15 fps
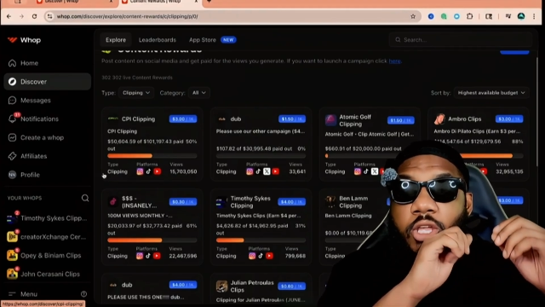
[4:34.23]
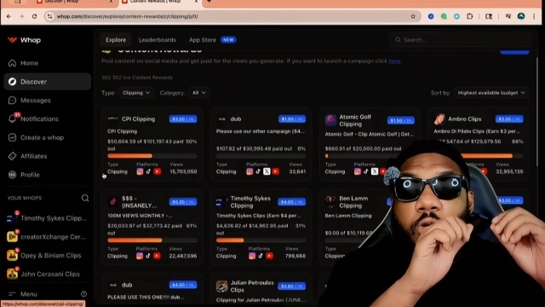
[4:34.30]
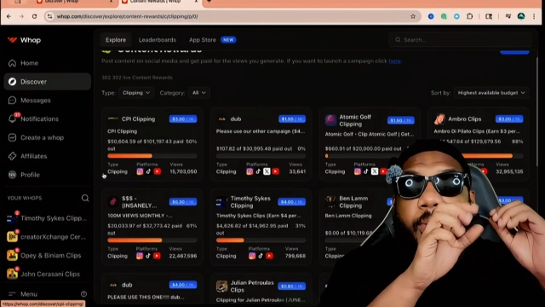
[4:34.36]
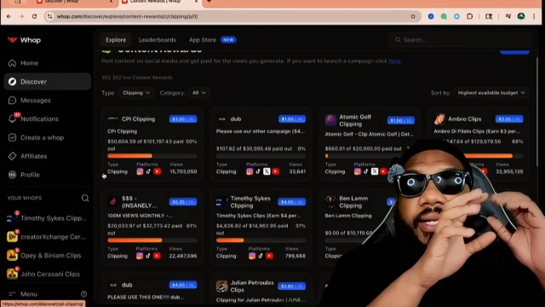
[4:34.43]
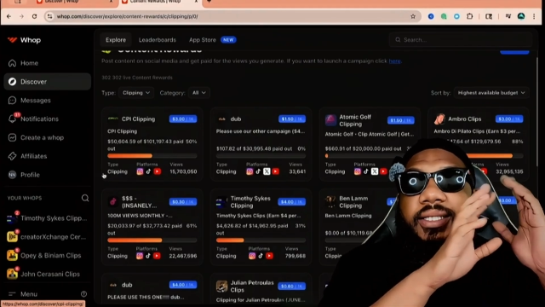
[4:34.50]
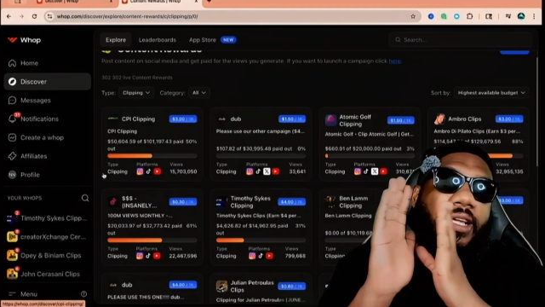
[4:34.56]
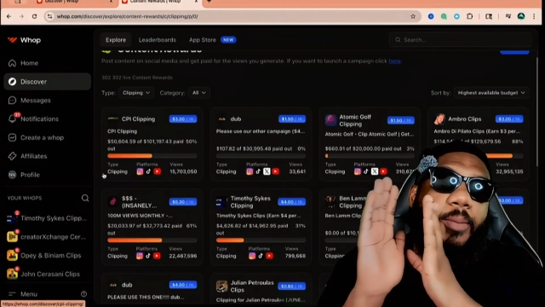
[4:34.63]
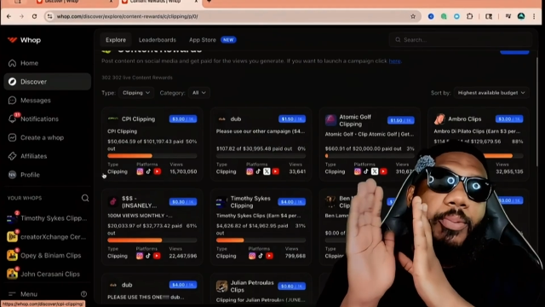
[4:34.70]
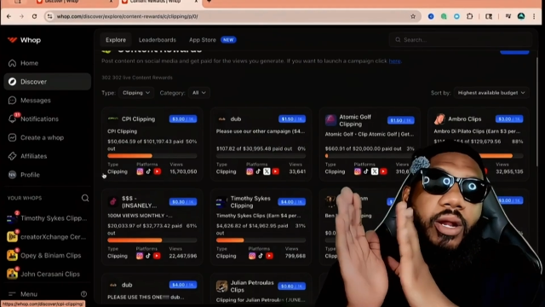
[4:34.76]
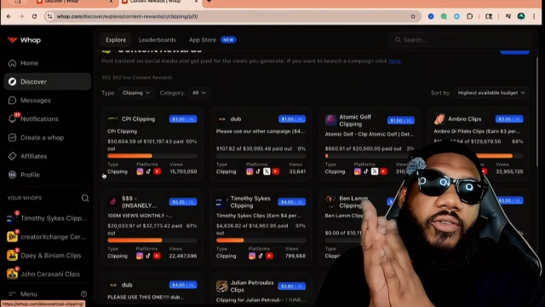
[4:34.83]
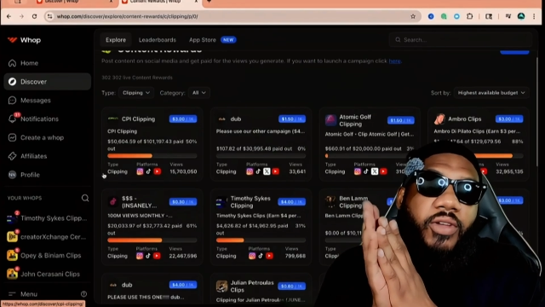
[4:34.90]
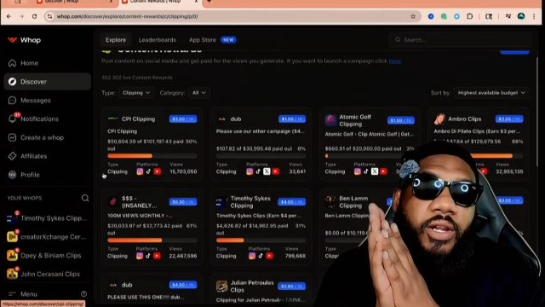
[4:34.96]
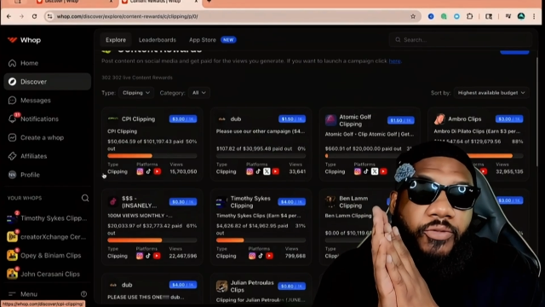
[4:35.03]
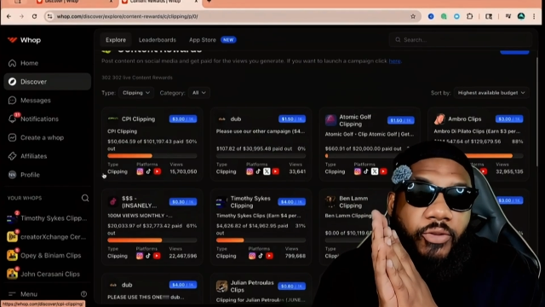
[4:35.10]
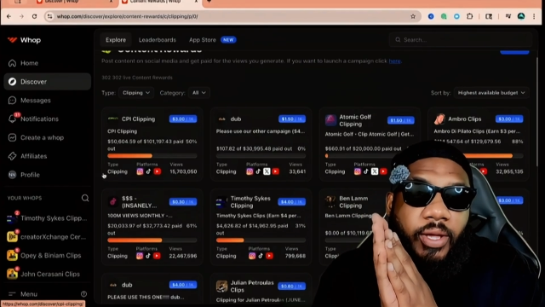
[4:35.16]
You might take a part
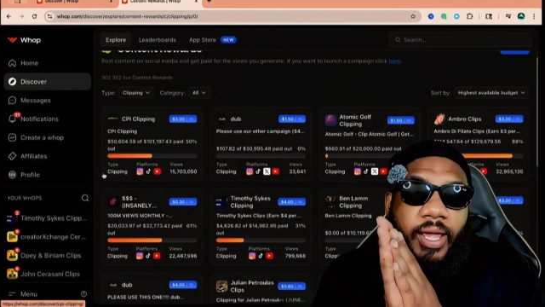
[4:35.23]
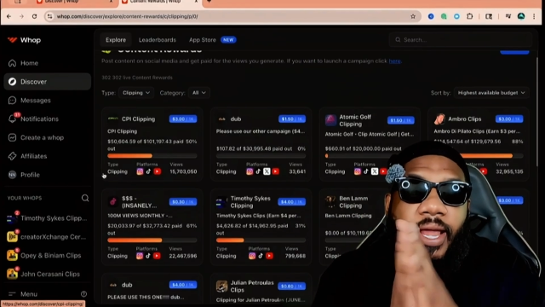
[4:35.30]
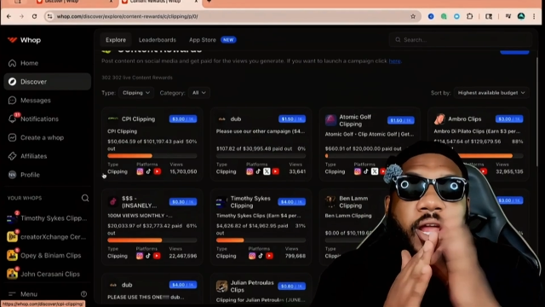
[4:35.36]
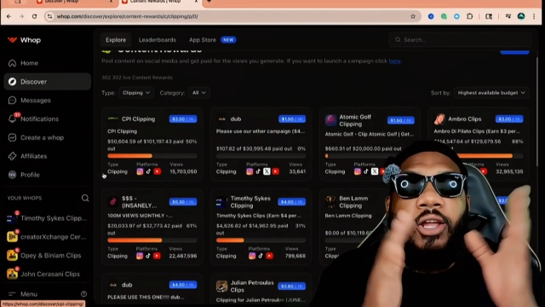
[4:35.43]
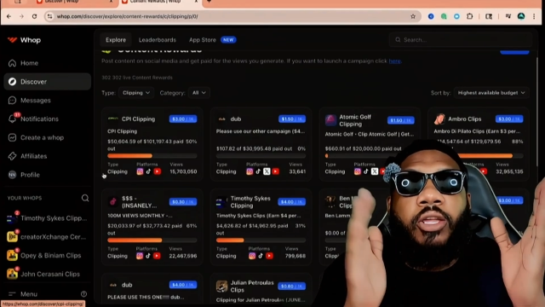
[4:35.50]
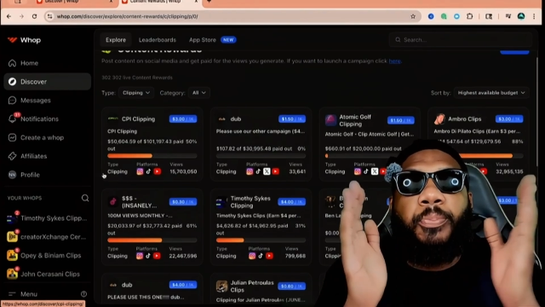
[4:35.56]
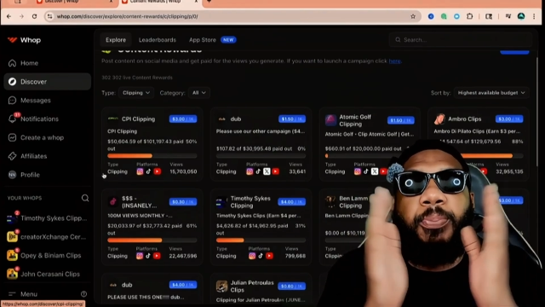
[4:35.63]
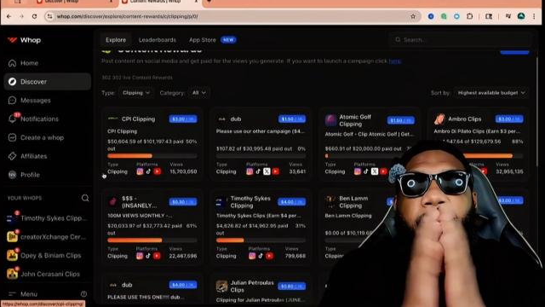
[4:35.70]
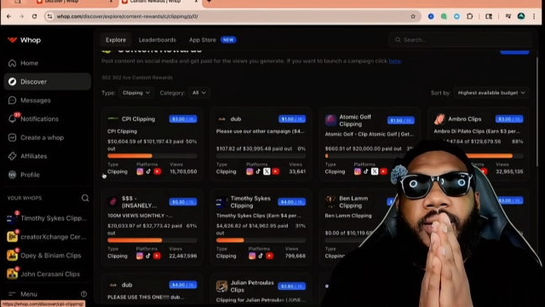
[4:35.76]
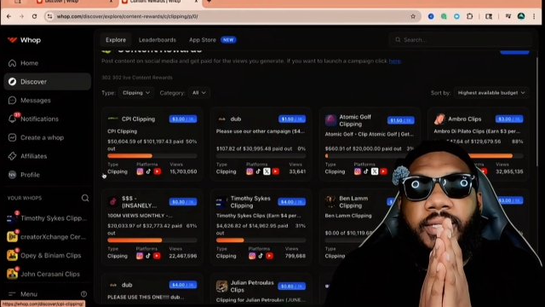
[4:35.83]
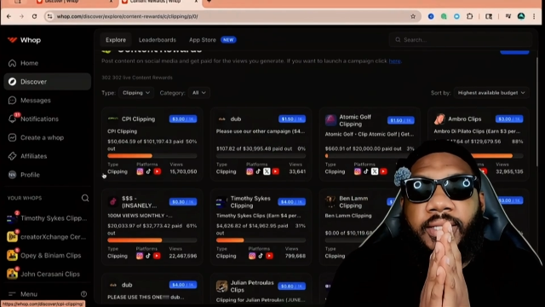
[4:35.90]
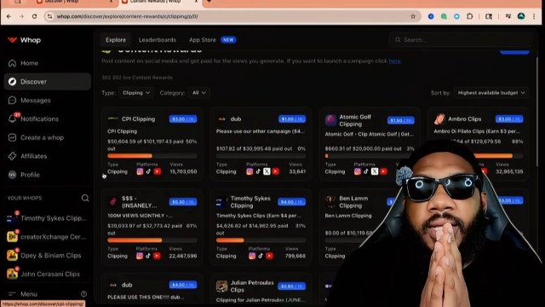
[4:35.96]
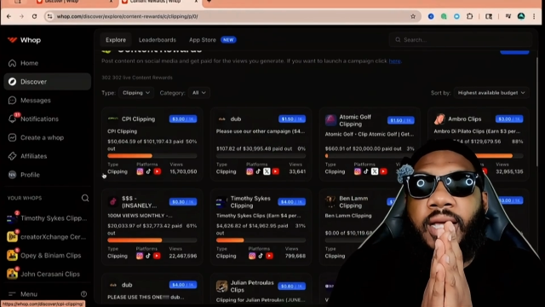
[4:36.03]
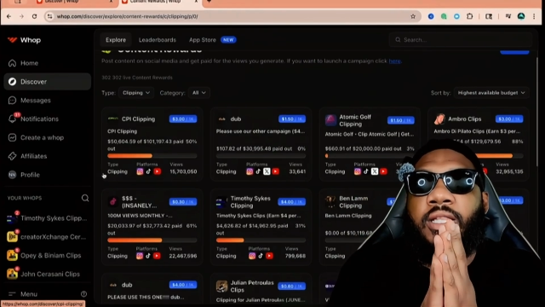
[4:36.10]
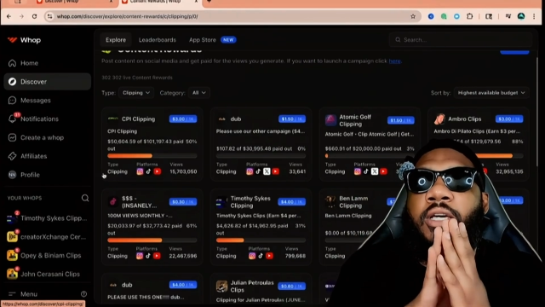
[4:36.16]
of the interview here, you put it
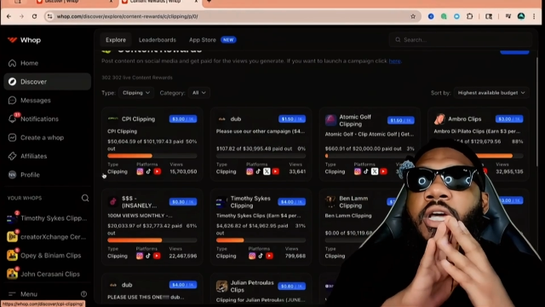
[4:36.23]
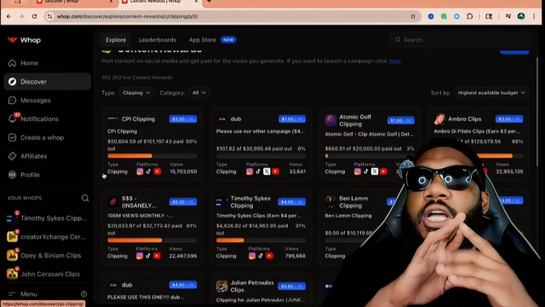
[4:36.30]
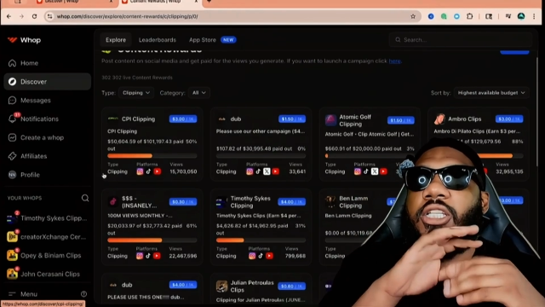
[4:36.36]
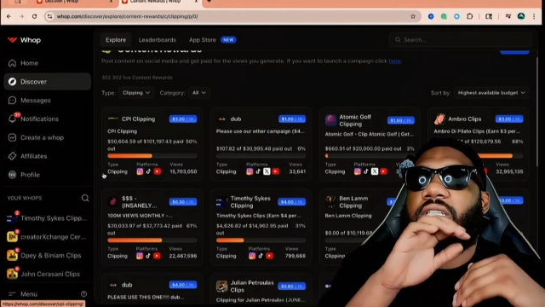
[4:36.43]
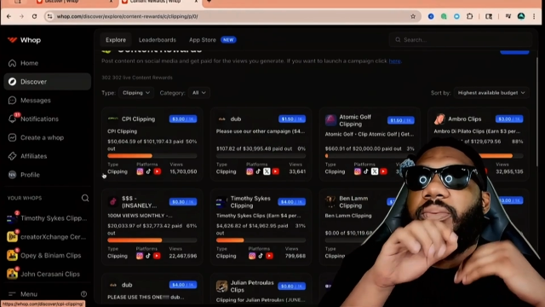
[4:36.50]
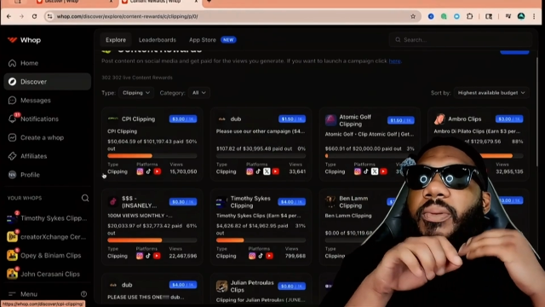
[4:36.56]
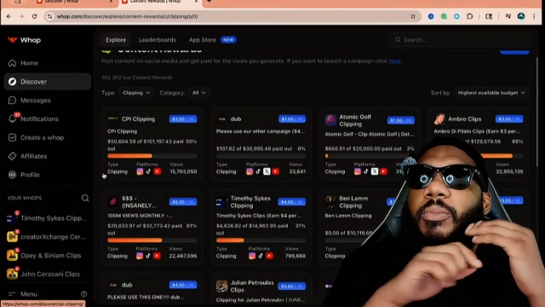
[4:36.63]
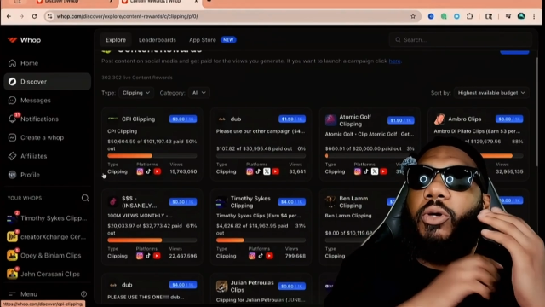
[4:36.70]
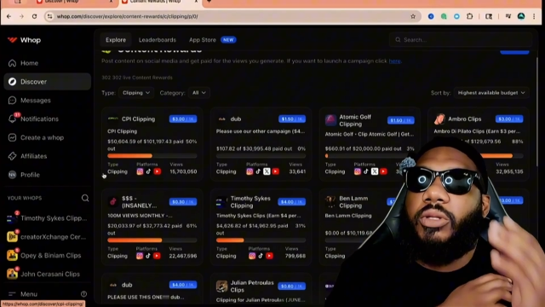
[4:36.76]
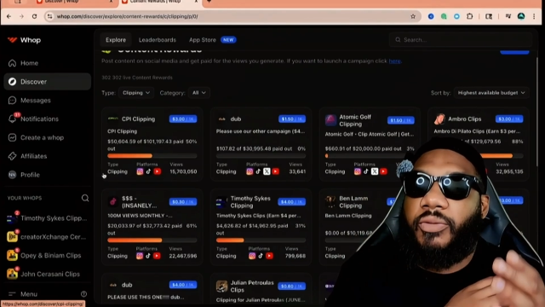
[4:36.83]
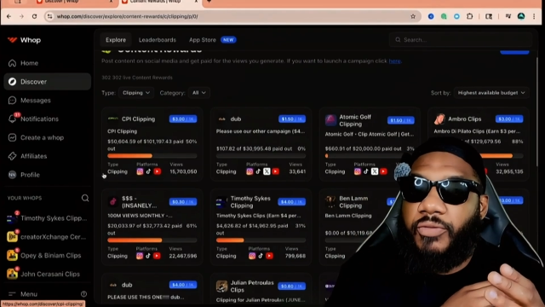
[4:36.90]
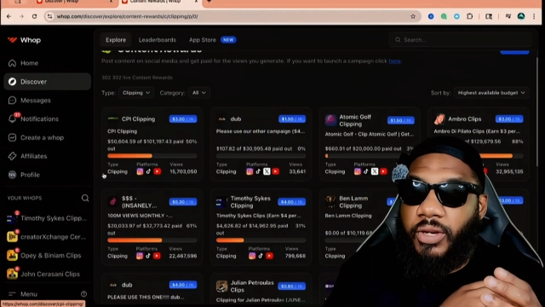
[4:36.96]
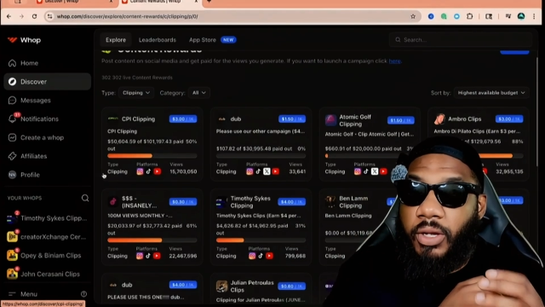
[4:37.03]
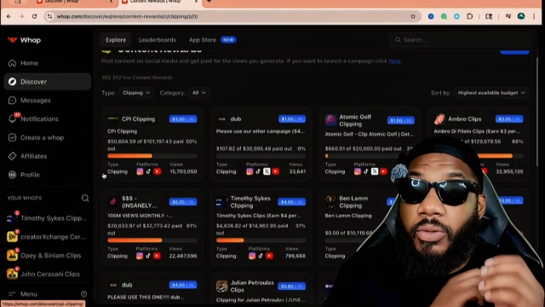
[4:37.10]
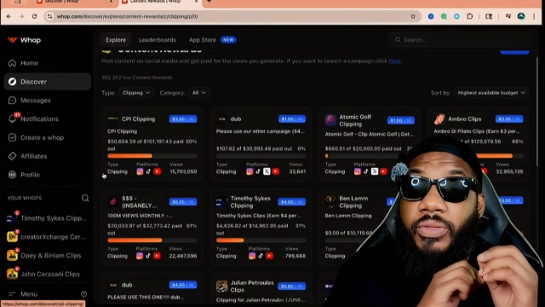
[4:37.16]
together to promote the
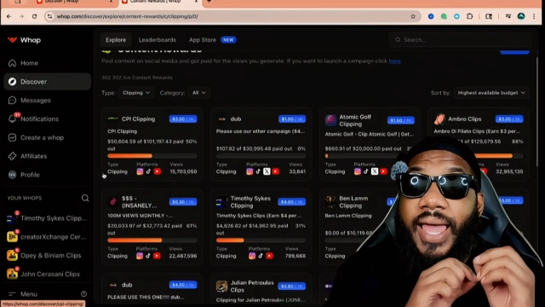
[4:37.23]
video.